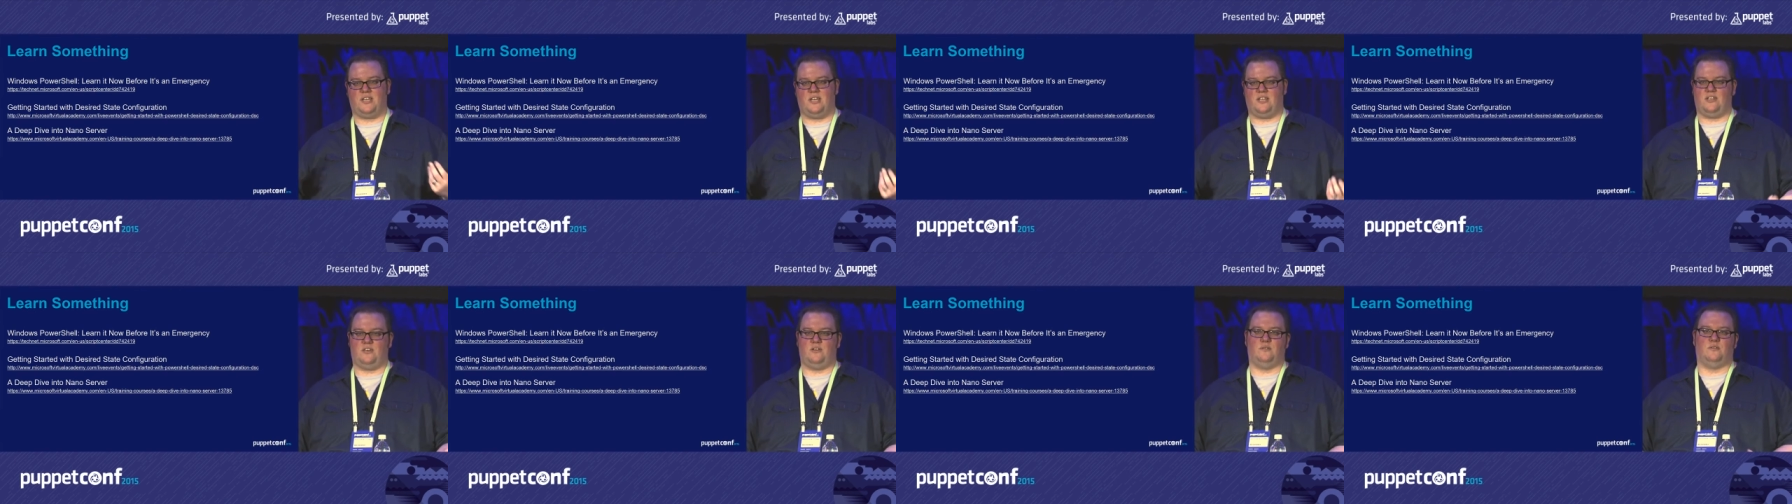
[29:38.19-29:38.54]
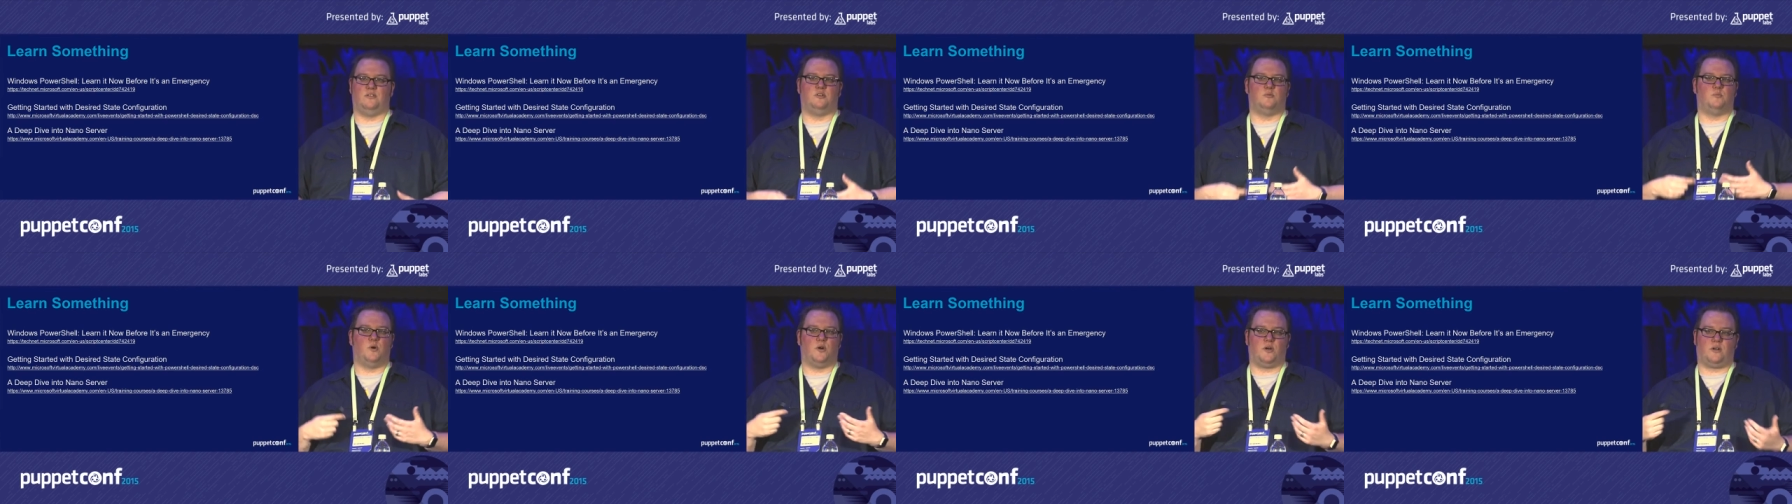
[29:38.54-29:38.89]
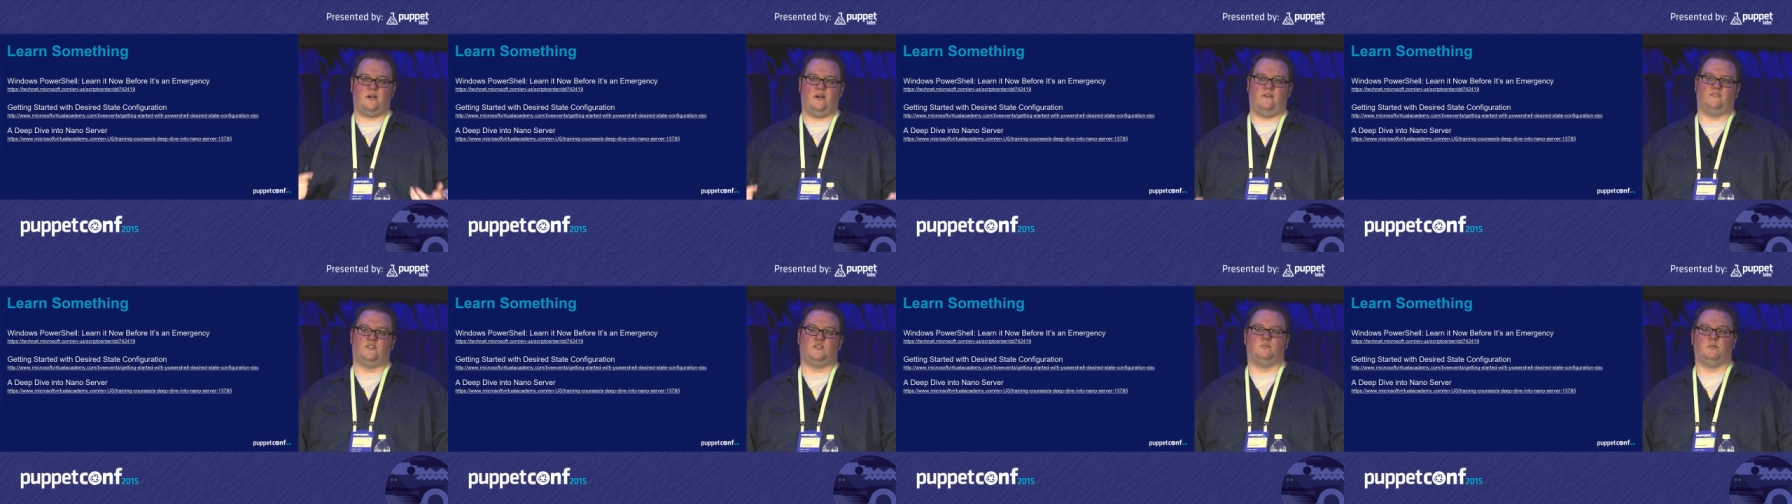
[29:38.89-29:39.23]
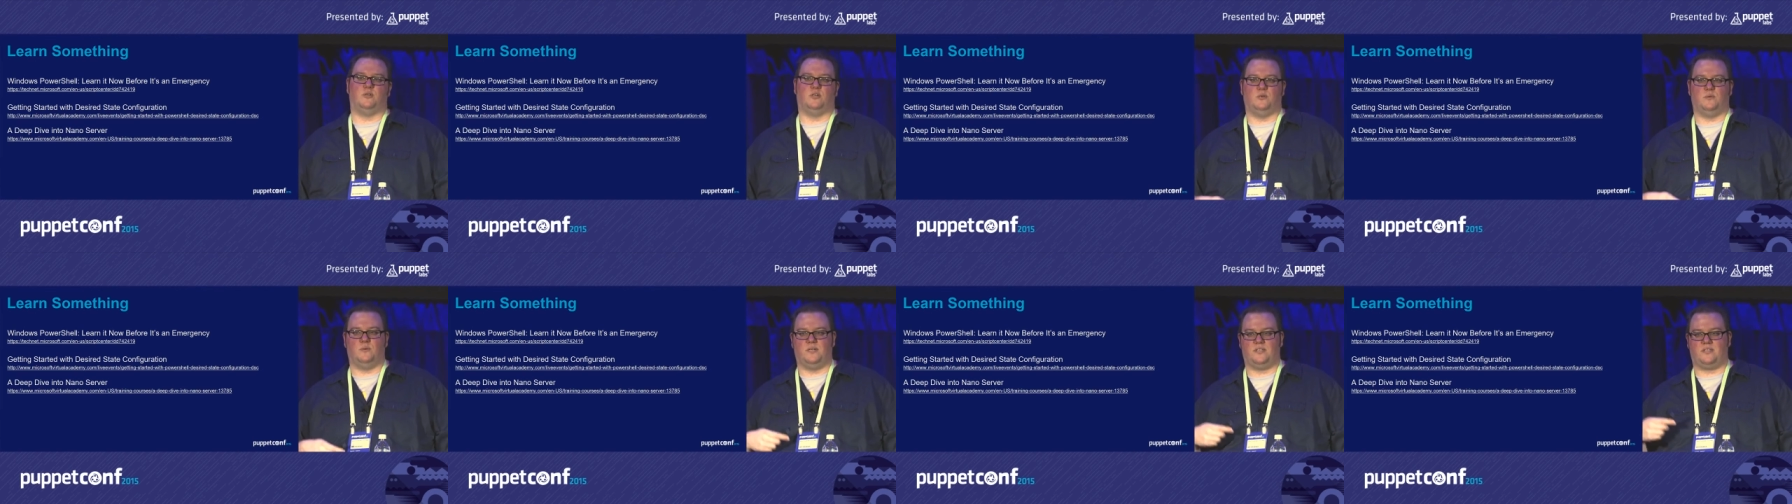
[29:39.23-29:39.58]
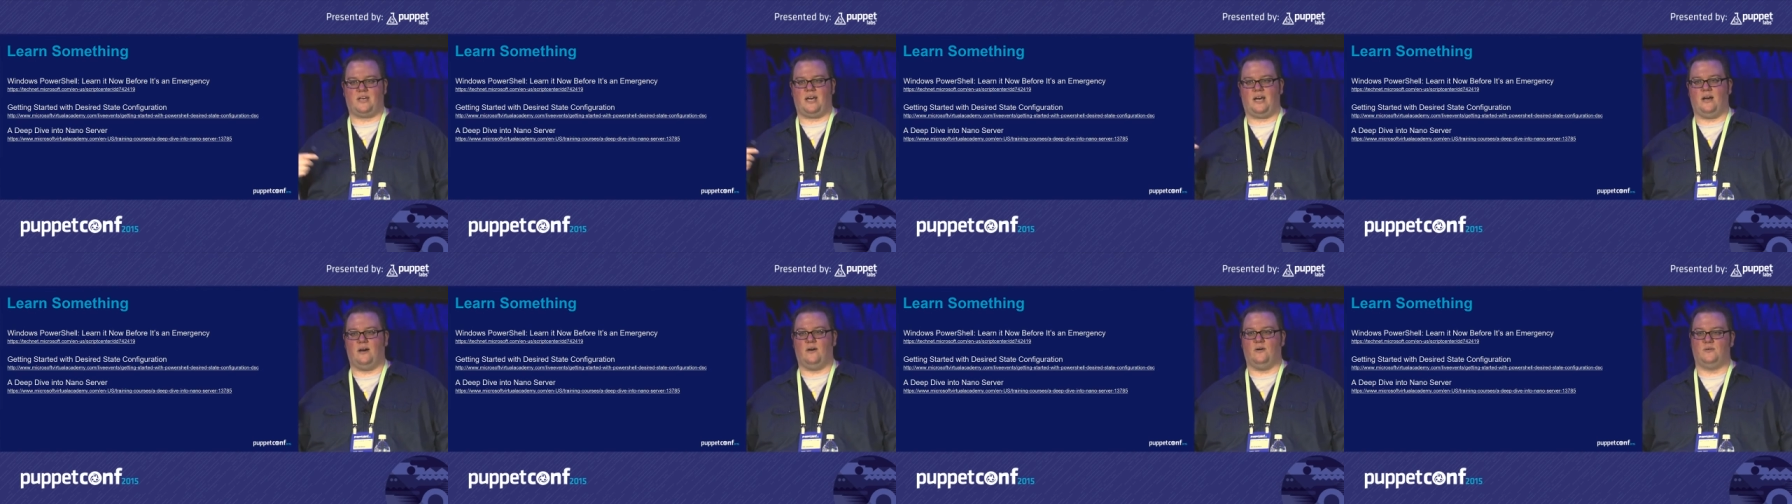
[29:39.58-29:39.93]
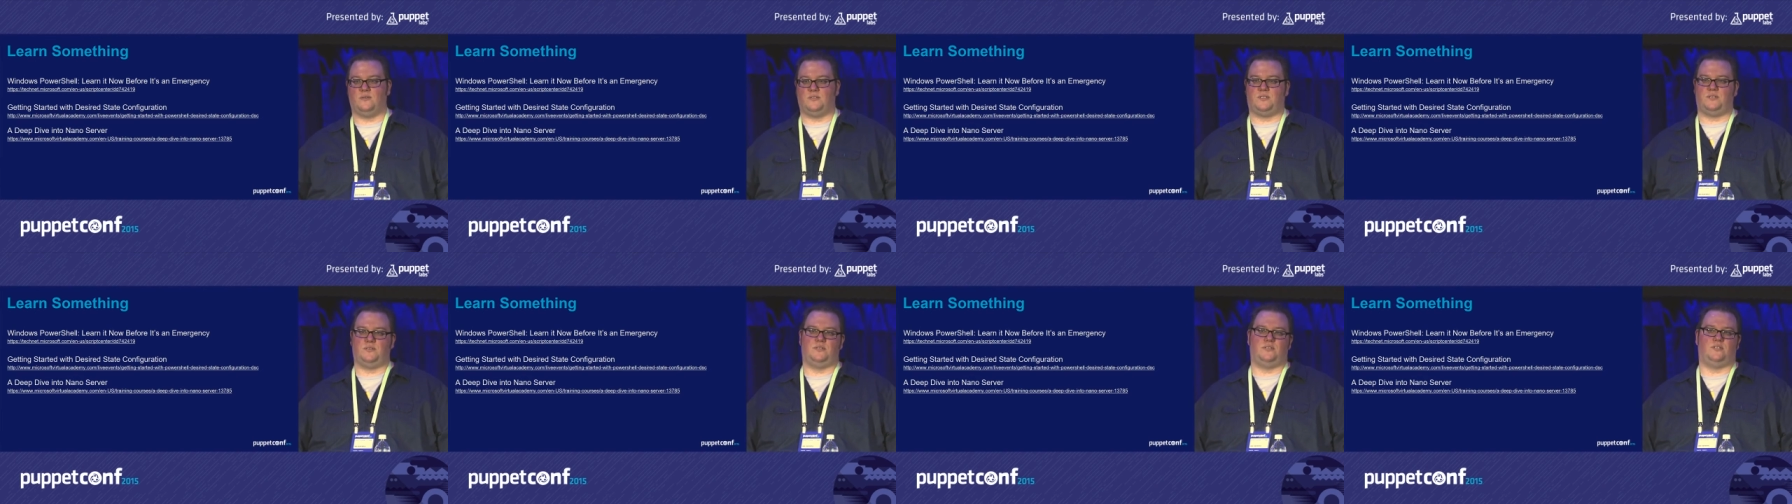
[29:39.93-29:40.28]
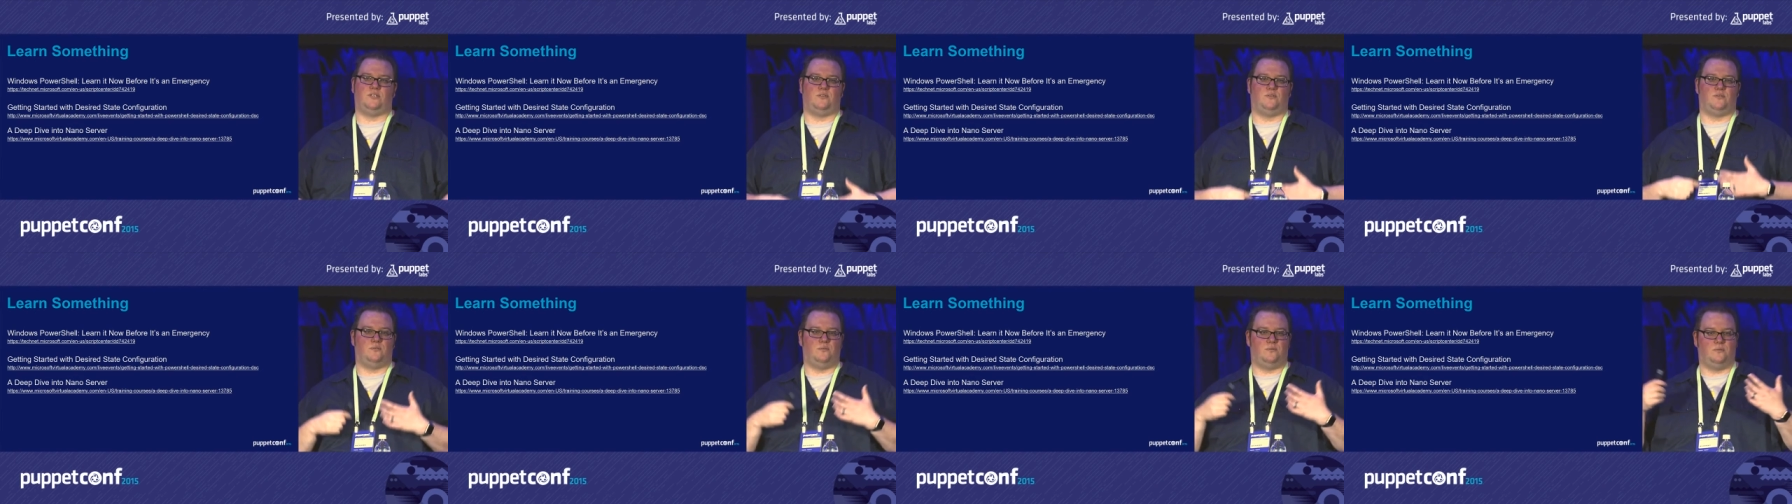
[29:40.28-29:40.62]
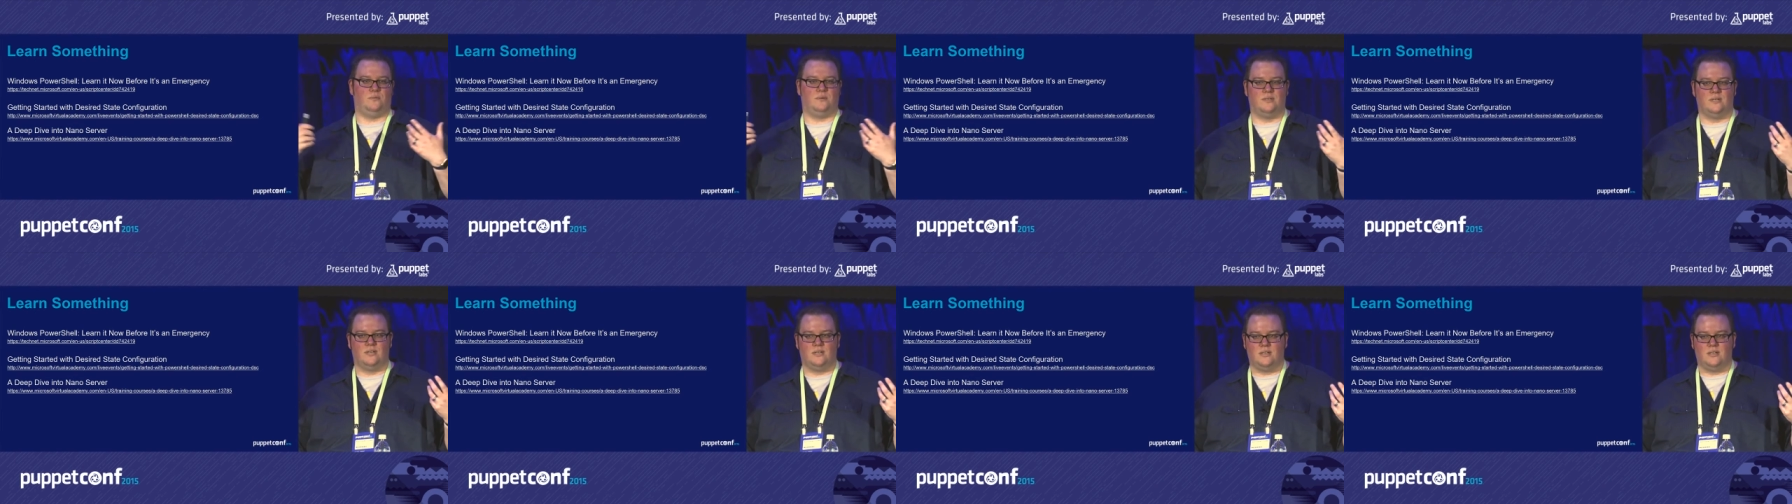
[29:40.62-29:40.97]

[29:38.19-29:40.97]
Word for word: get you a little more comfortable with how to do